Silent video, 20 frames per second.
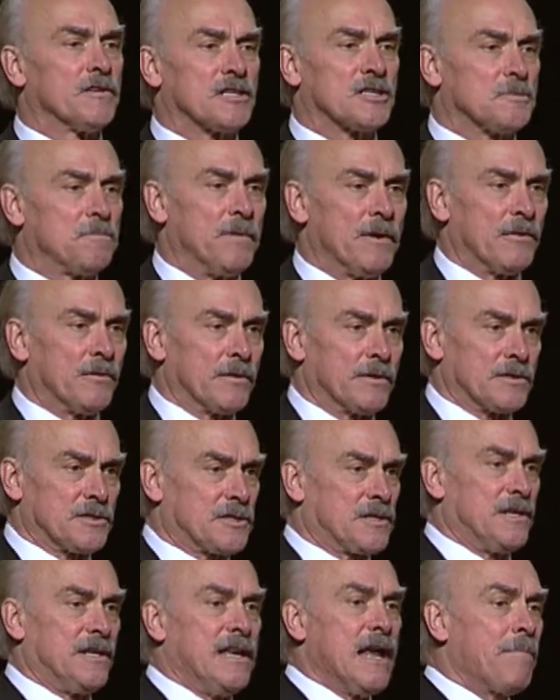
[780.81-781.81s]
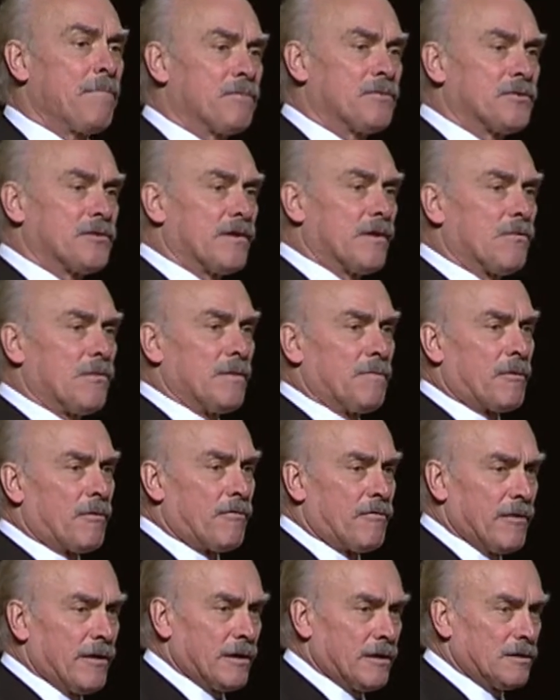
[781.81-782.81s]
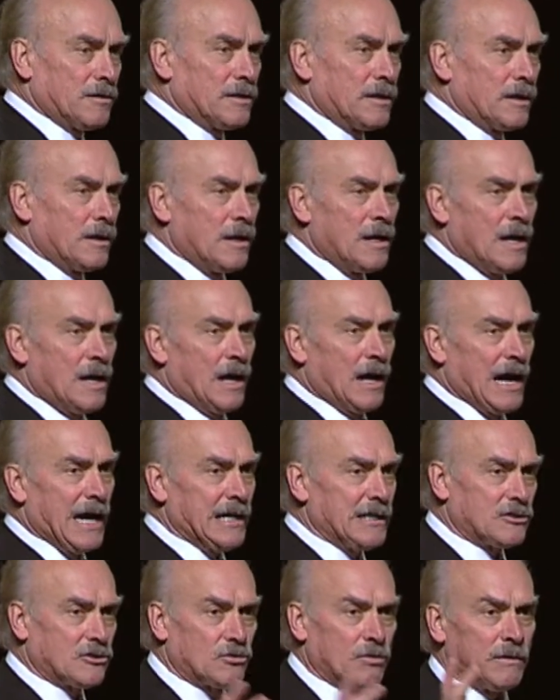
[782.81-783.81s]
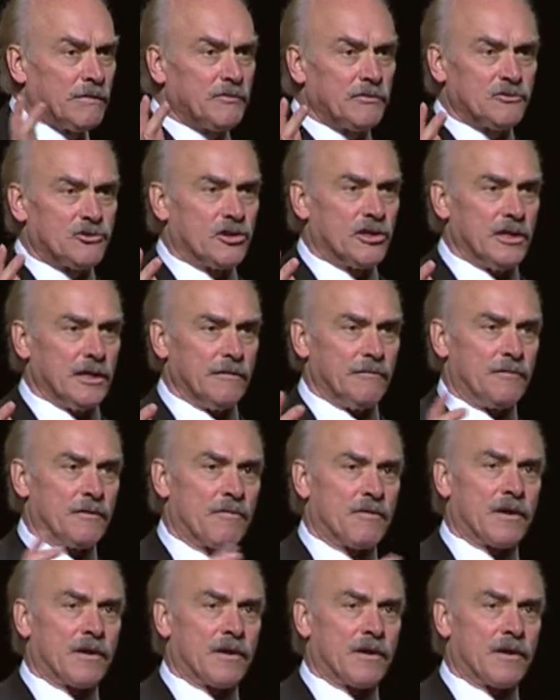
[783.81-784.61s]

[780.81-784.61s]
experienced, depths that we prevailed, heights we've achieved, of